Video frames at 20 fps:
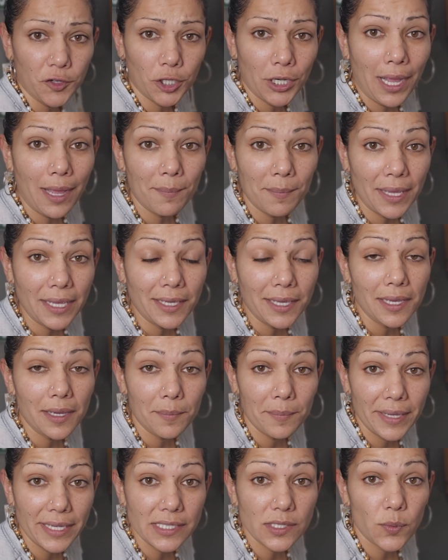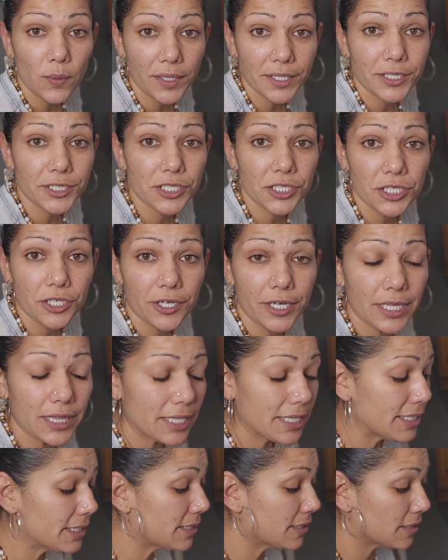you're not making a mess while you're stirring
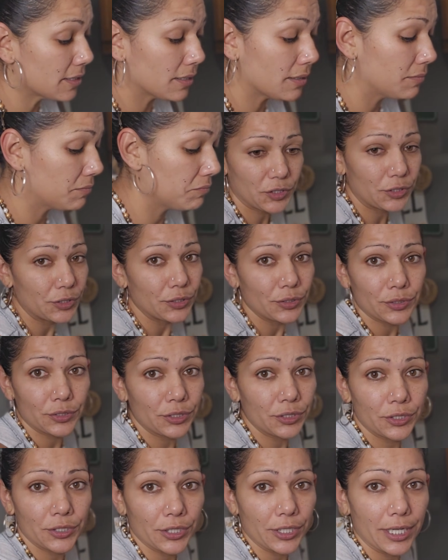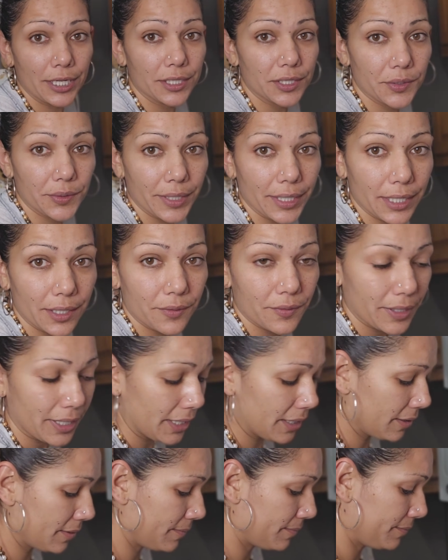this, you're not doing it right.